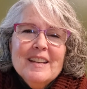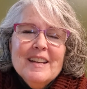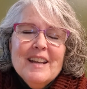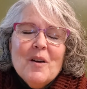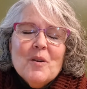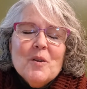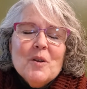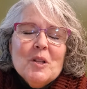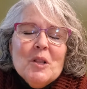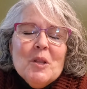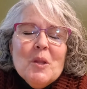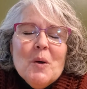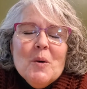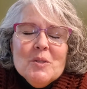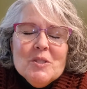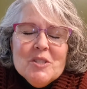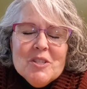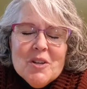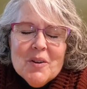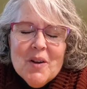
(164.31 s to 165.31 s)
Now
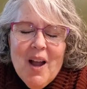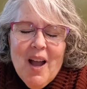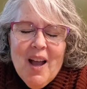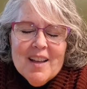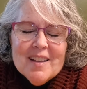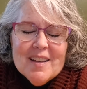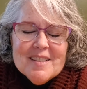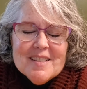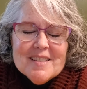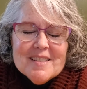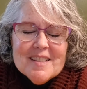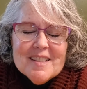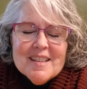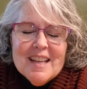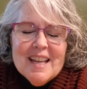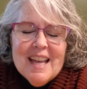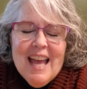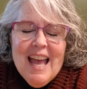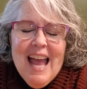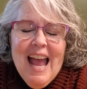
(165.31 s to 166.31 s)
close your eyes
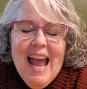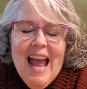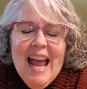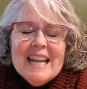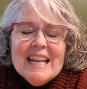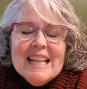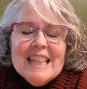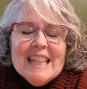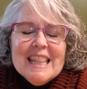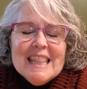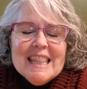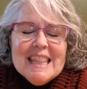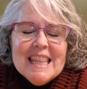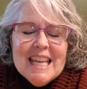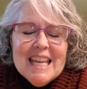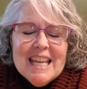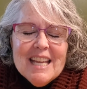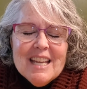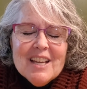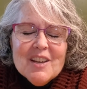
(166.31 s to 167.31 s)
and
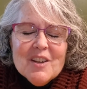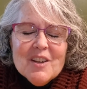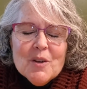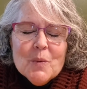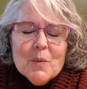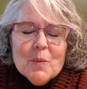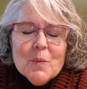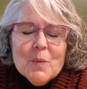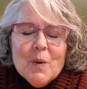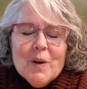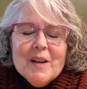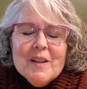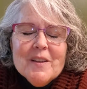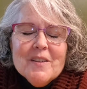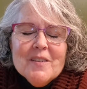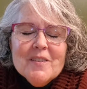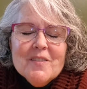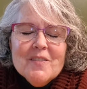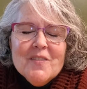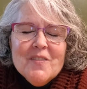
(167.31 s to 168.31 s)
think what
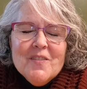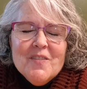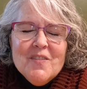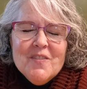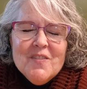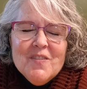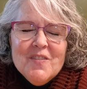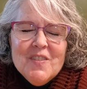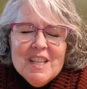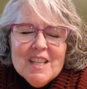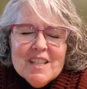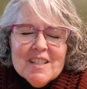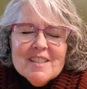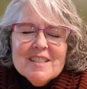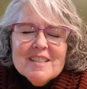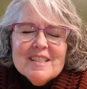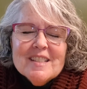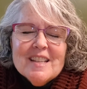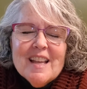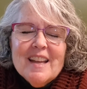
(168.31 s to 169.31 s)
it
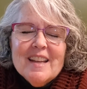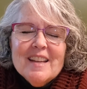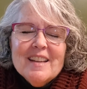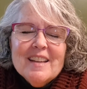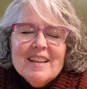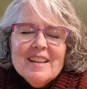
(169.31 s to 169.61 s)
feels like.